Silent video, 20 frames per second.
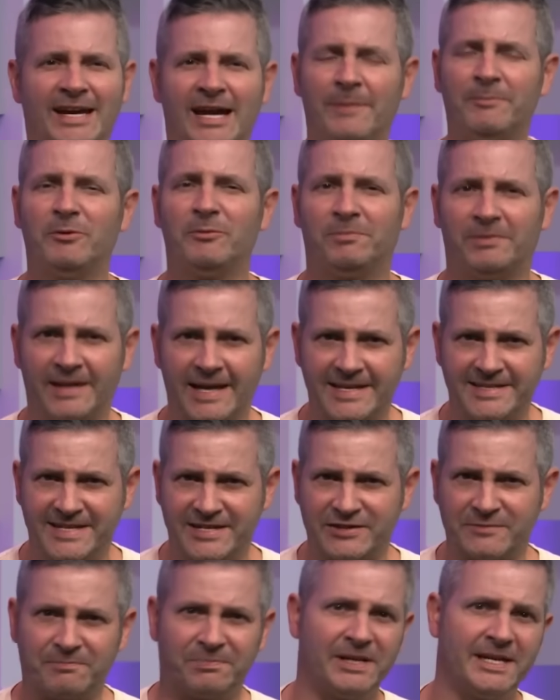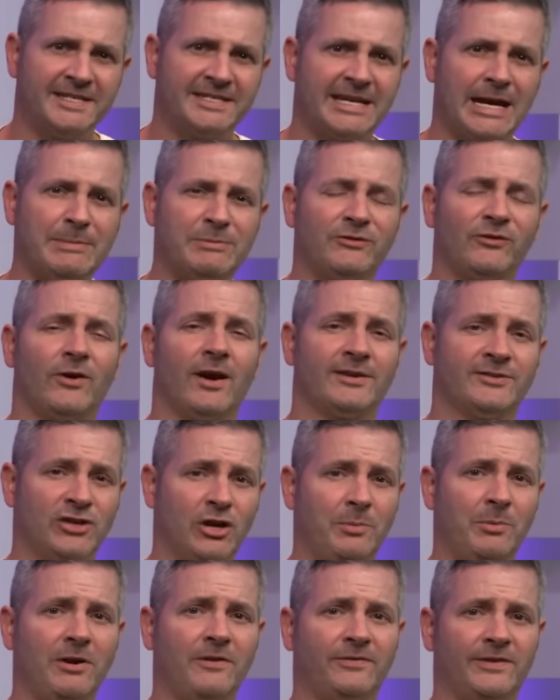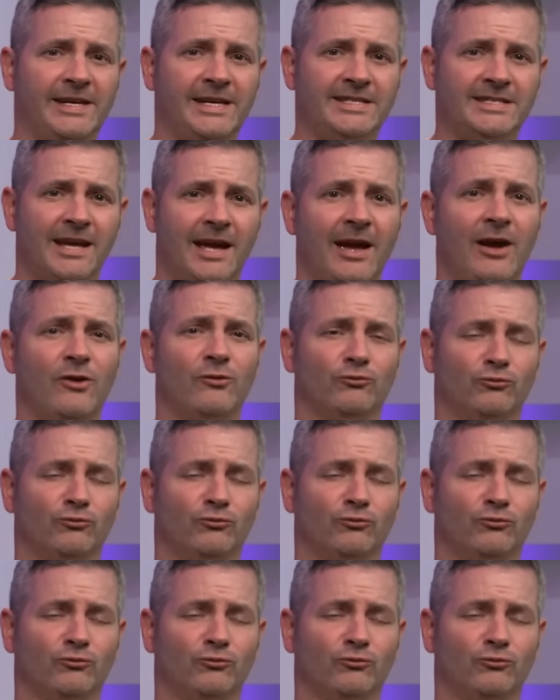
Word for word: a couple PlayStation Plus games for October have leaked.